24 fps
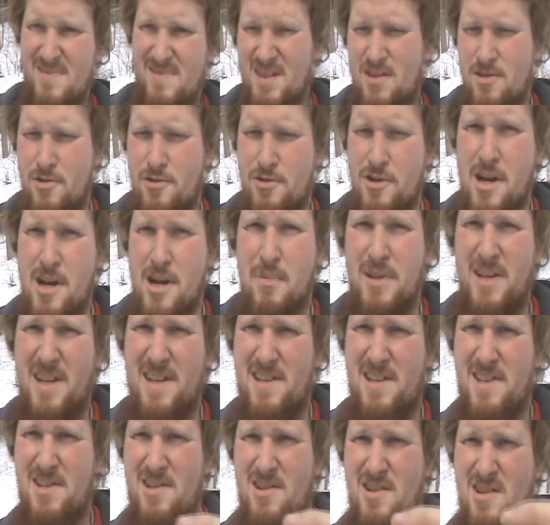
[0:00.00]
the drop
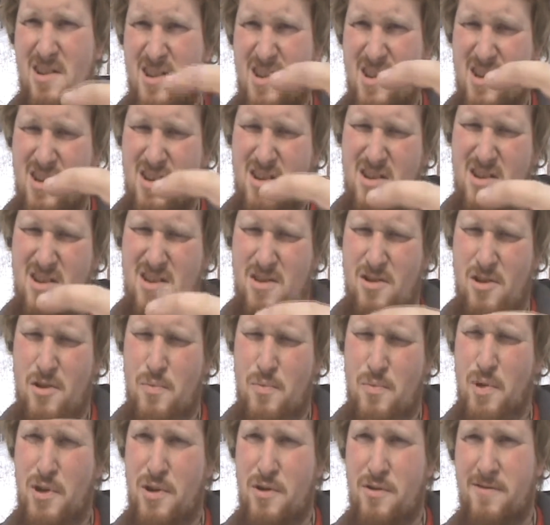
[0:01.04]
lines. So you
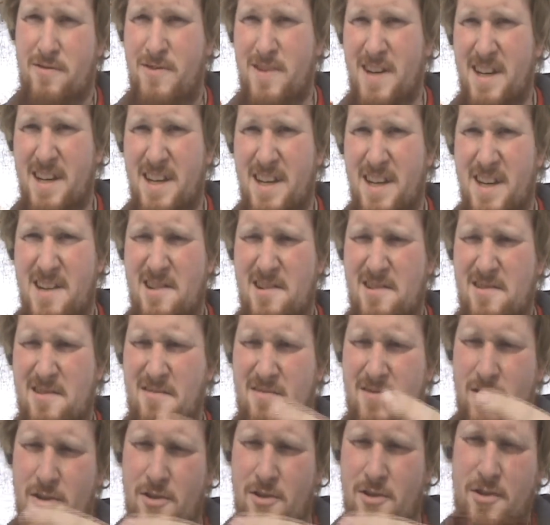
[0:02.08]
put your fitting here,
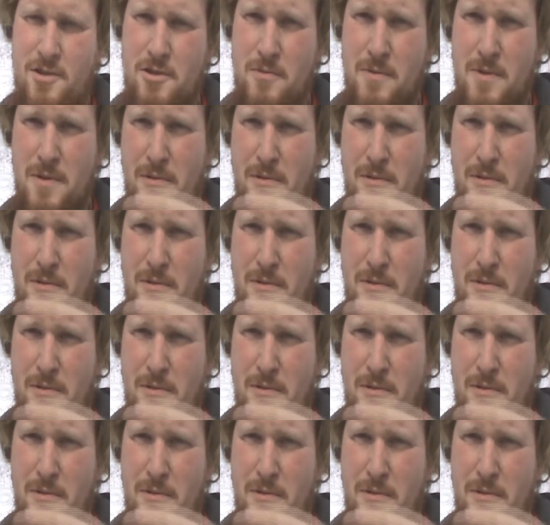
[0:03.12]
your tubing